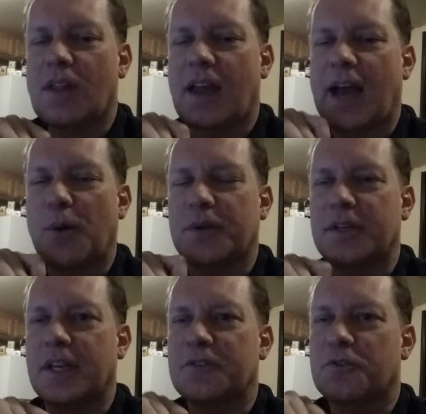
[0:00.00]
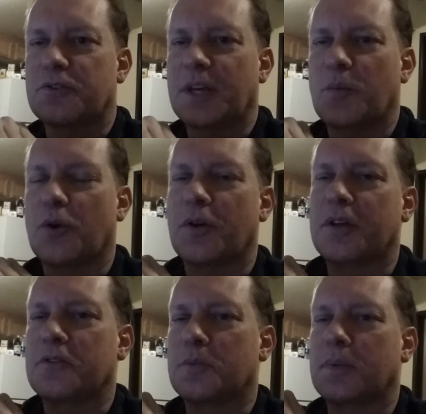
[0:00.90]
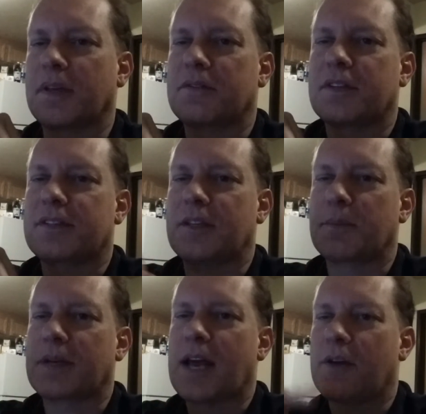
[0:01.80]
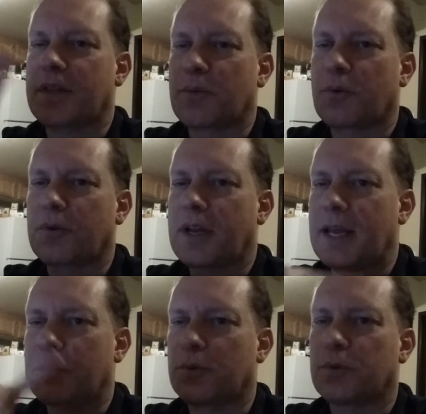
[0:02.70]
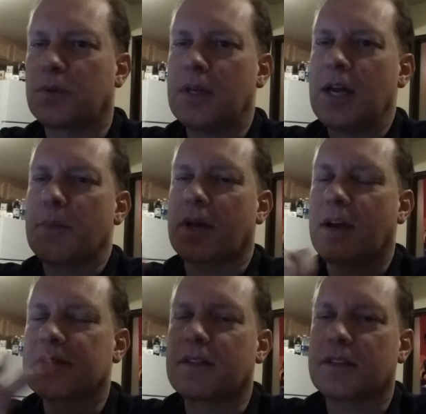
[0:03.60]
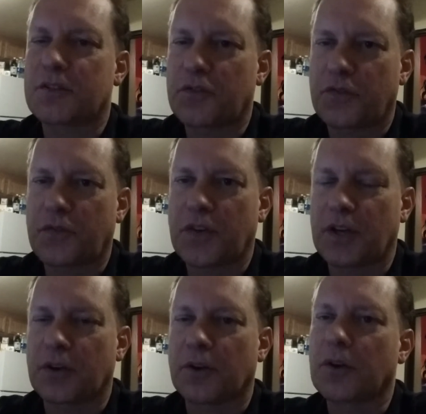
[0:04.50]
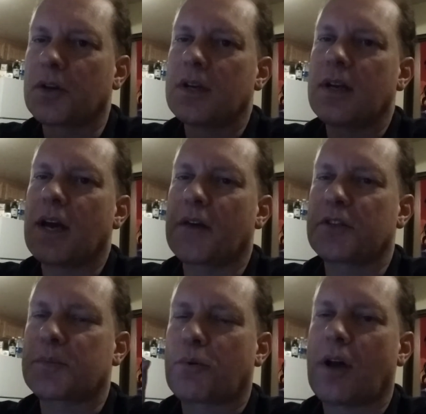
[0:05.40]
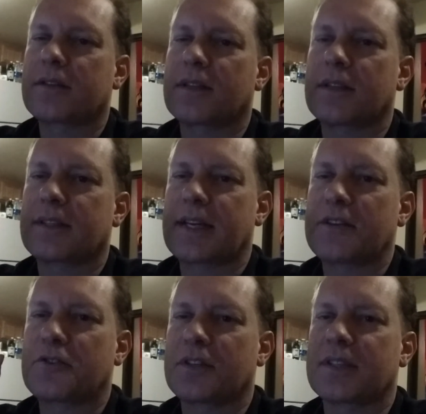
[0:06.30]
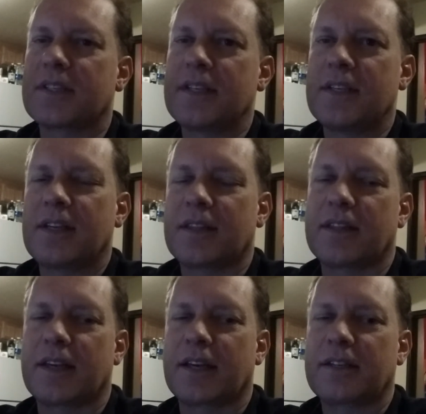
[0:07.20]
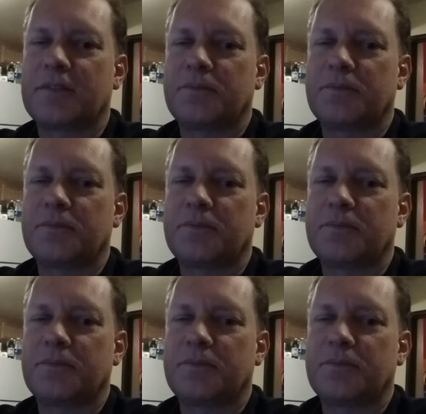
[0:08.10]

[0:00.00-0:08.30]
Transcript: how indentured they were in their belief system, and how they weren't able, because of this fear of this proselytization, that,